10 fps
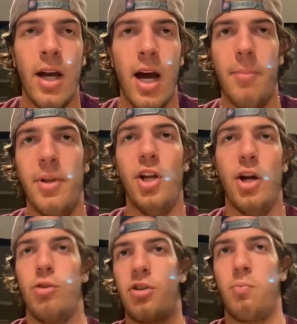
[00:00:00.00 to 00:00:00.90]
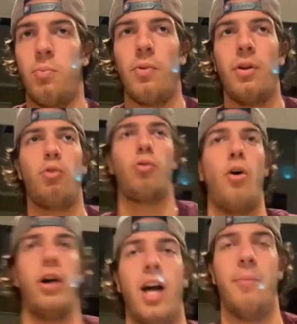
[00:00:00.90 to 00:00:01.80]
And just
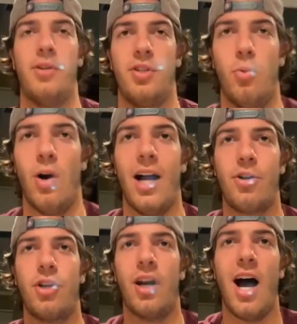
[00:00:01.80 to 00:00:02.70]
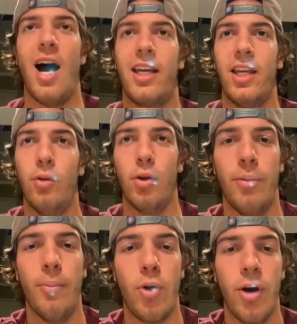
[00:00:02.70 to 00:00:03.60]
growing up, as you watch hockey, you
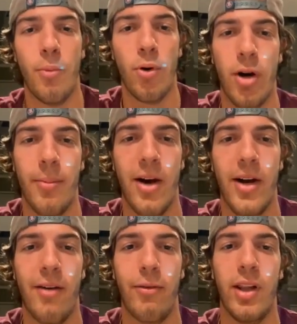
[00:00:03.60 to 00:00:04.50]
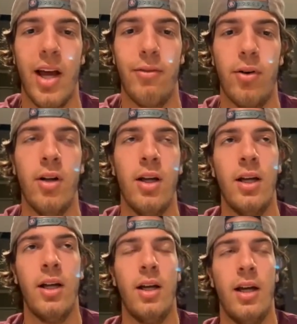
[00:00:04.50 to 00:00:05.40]
learn more and more about every level.
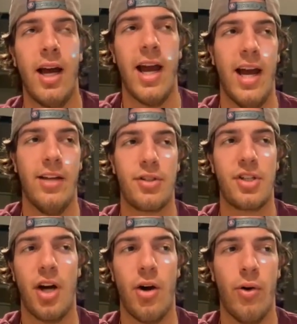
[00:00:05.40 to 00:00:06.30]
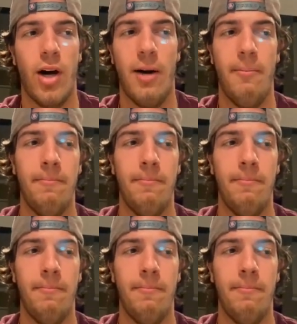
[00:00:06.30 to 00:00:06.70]
And so